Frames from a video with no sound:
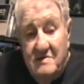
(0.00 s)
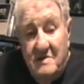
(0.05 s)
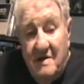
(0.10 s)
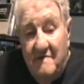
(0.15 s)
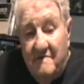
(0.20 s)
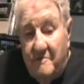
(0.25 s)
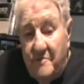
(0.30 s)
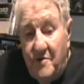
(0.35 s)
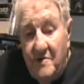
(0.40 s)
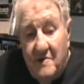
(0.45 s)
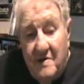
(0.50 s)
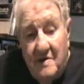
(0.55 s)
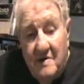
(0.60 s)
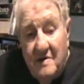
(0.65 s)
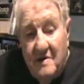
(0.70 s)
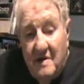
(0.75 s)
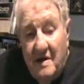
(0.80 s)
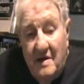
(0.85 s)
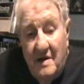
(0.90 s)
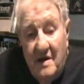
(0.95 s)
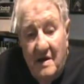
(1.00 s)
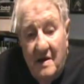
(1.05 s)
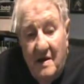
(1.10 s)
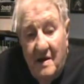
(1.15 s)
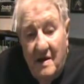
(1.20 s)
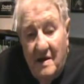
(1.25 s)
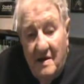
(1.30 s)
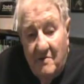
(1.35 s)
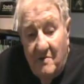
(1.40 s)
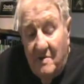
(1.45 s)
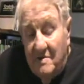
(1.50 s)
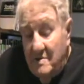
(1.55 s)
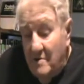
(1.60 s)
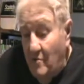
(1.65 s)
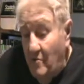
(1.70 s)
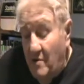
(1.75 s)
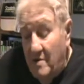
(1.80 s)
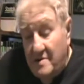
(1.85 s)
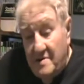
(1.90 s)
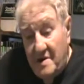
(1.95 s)
Jeff Muka,
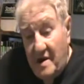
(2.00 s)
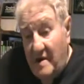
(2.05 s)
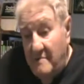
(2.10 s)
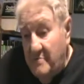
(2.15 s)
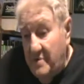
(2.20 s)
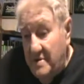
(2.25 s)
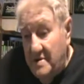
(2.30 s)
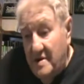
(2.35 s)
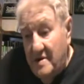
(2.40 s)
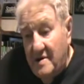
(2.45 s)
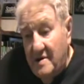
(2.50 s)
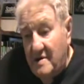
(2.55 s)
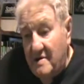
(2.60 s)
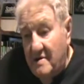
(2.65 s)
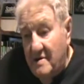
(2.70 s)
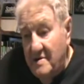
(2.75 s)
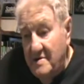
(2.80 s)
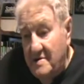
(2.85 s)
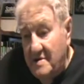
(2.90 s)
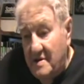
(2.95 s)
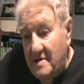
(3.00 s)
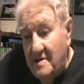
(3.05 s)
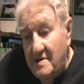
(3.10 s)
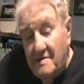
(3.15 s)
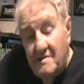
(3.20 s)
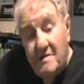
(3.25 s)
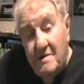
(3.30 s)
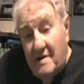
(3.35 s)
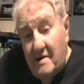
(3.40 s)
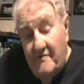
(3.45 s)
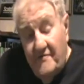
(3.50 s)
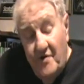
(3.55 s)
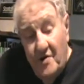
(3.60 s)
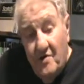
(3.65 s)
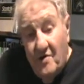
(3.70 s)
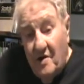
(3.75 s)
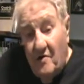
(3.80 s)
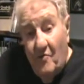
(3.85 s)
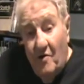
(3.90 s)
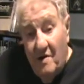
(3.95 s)
one time particularly said, look, if
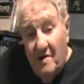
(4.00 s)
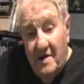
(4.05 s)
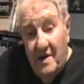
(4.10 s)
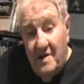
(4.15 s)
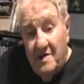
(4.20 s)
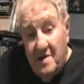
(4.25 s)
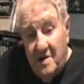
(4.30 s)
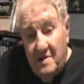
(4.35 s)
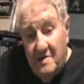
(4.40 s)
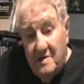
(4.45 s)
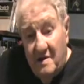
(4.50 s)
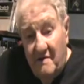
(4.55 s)
you're going to wear that,